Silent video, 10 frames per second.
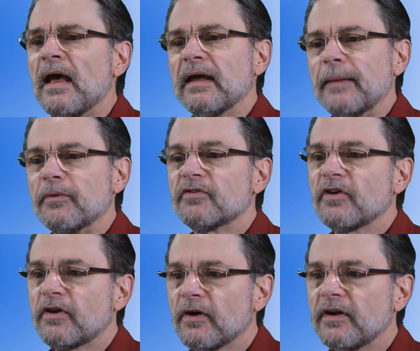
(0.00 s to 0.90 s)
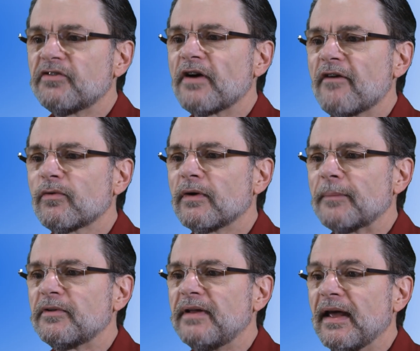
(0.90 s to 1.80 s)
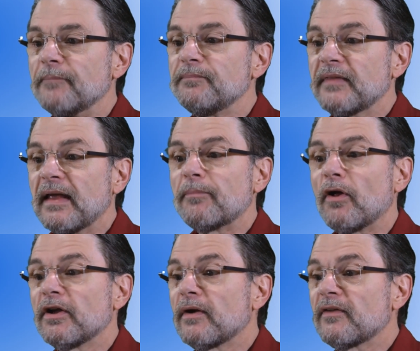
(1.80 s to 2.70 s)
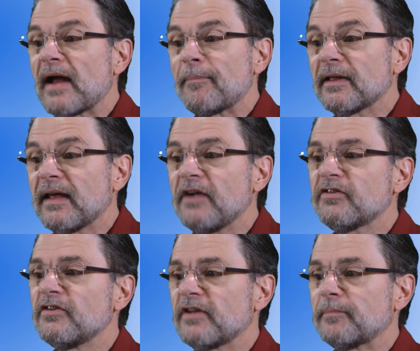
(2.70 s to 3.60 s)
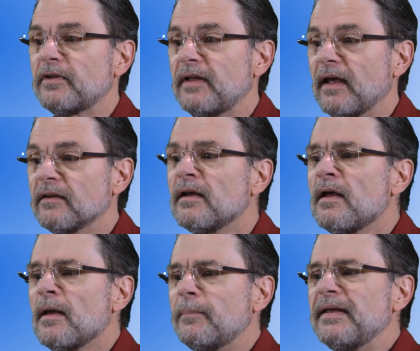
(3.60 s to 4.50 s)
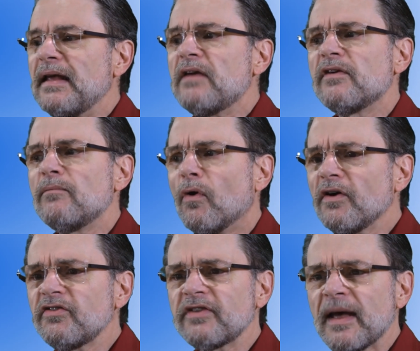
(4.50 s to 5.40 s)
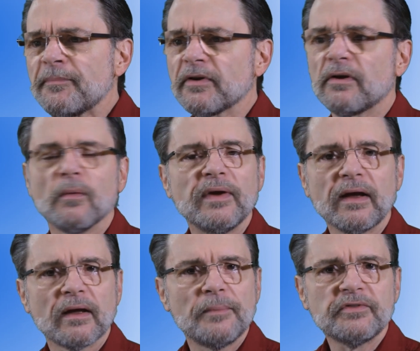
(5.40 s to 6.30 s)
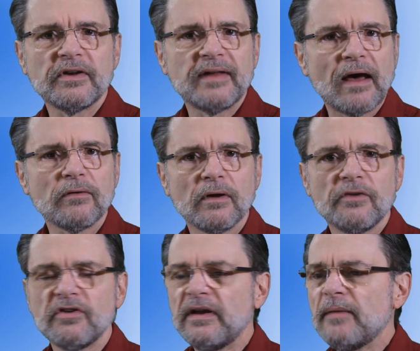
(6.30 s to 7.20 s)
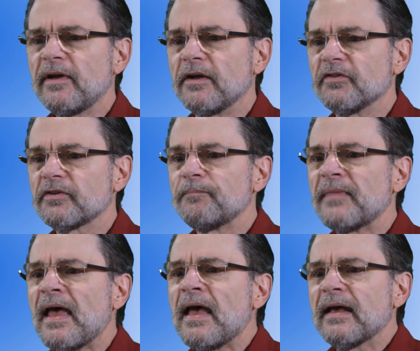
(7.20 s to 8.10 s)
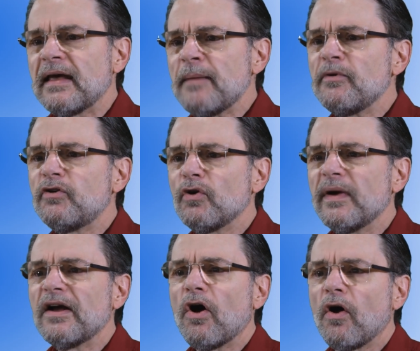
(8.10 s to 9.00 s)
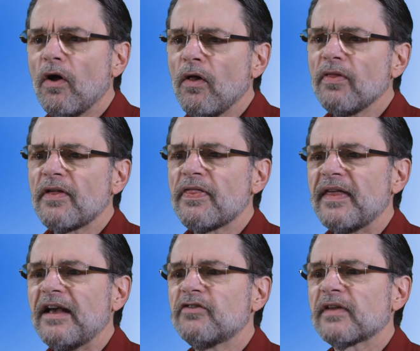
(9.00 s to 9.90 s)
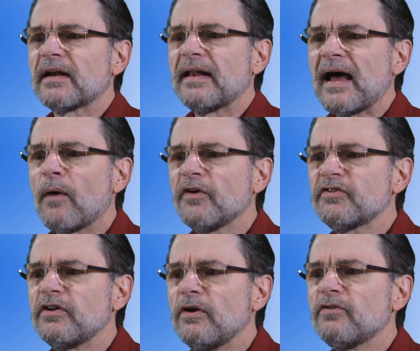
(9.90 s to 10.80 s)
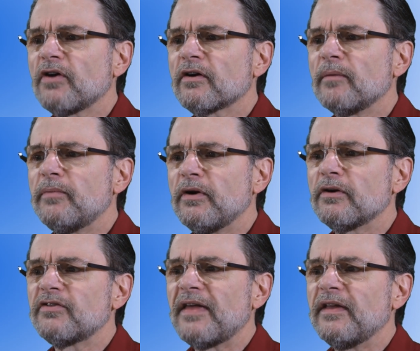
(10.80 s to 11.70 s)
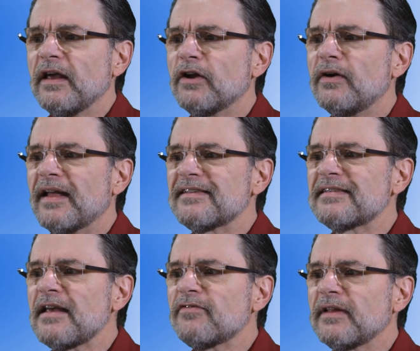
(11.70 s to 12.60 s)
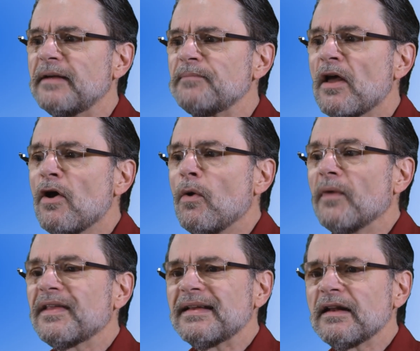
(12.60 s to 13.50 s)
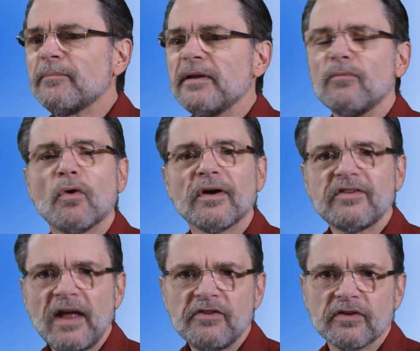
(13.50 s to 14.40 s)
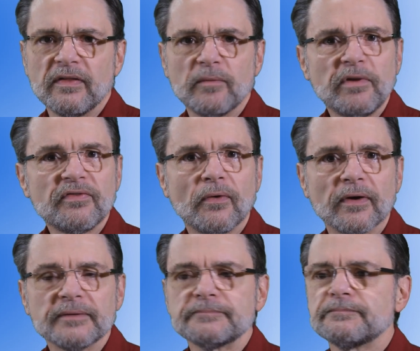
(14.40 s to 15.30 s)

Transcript: Keep your security software up to date. Keep all your other applications up to date. Be even more skeptical when it comes to downloads and emails. Keep doing all the things that allow us to use our computers and the internet safely with a little bit more attention than before.